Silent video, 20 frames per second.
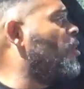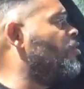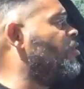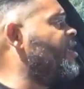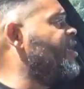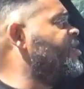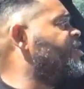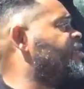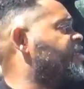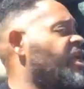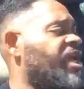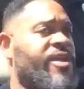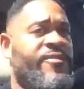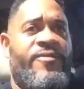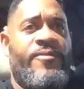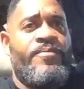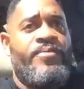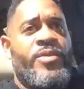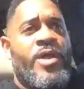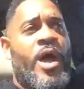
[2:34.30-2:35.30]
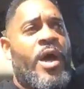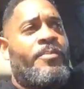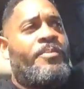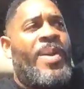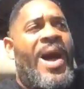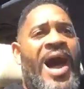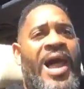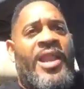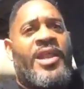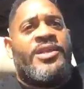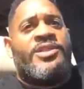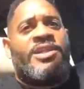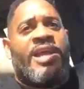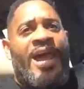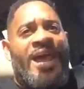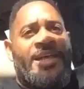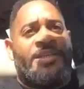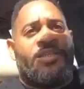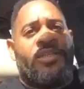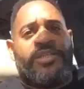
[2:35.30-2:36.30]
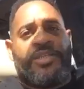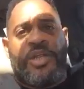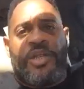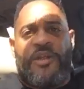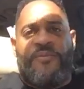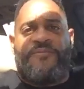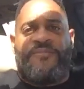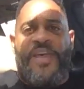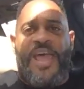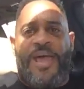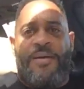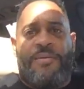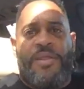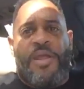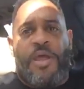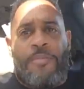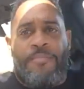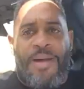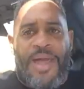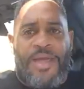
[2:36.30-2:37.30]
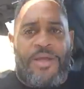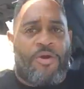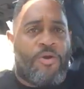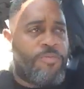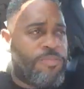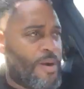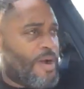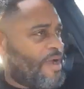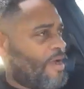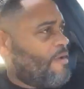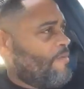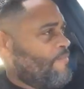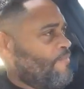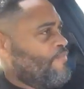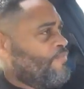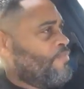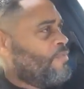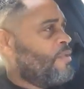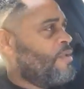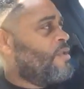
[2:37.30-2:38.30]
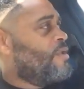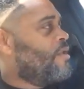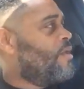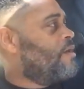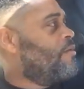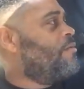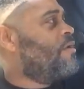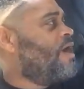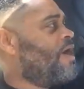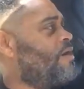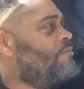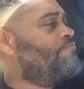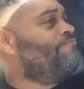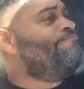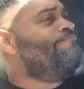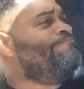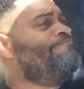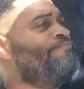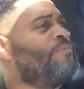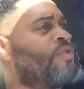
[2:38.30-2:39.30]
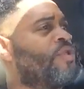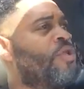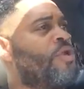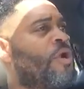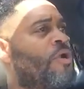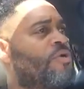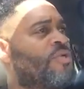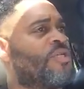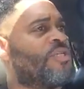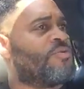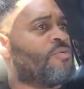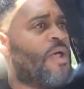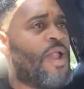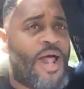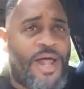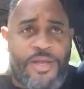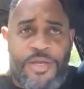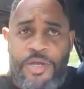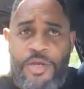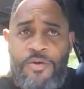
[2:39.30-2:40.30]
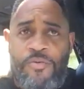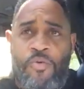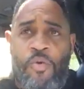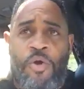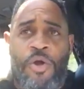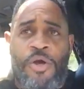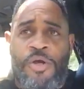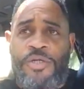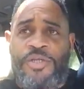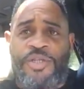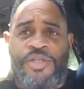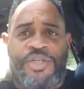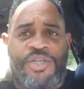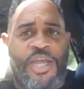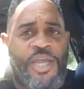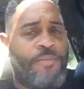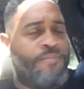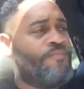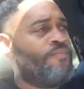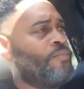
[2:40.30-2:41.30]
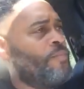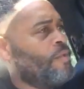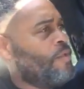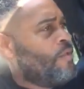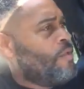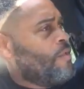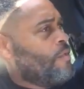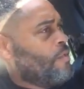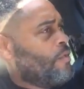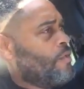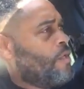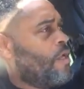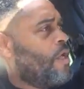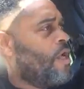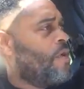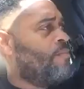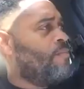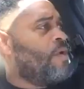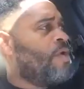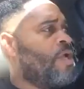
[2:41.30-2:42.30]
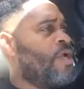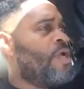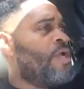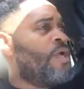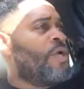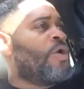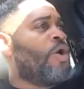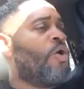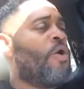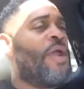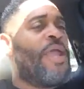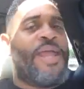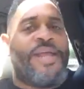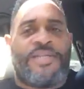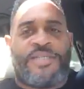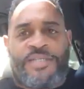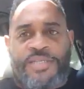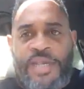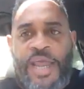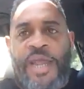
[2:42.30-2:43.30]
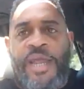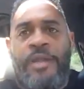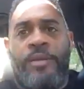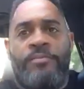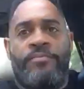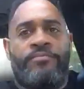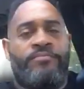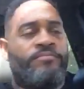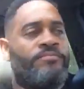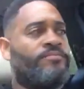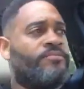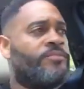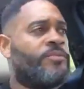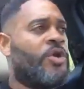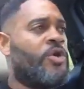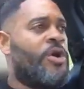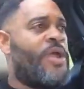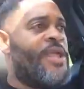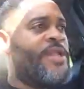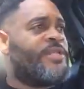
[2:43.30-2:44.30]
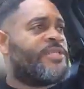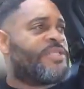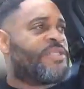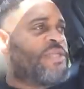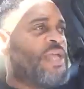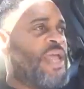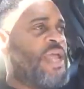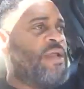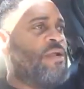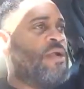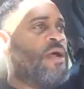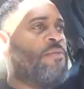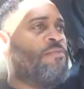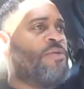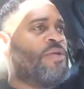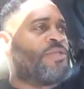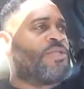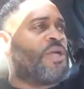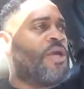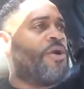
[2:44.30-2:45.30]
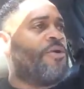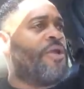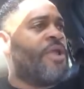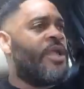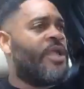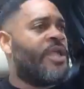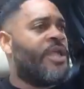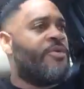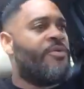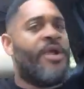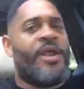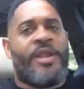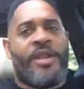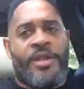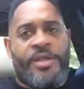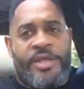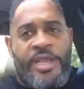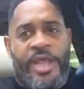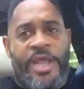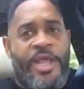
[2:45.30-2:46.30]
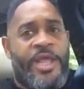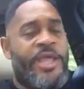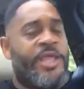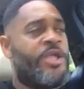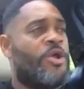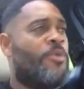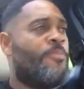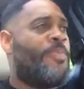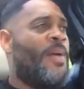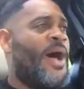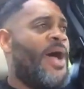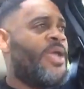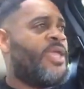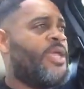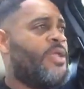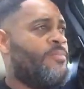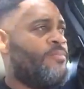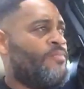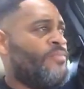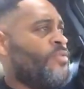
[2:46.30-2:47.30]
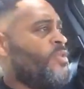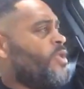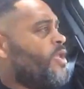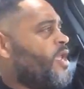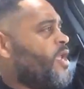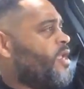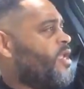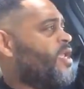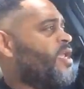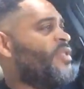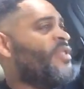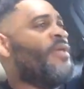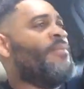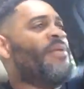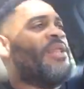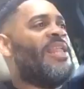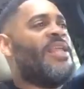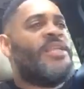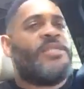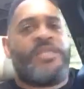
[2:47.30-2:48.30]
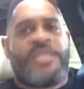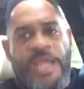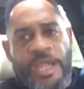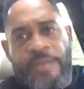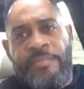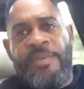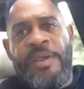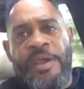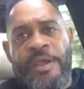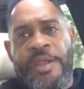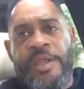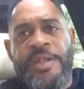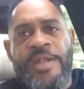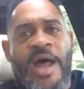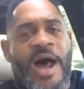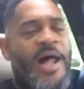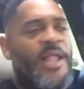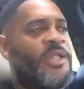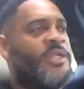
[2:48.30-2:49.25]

police chief apologizes to the family of Michael Brown. Well, you know just what I do words are cheap. Um, go ahead, state. Go ahead, state of Missouri, and get ready to dig in your pocket and give them at least $10 million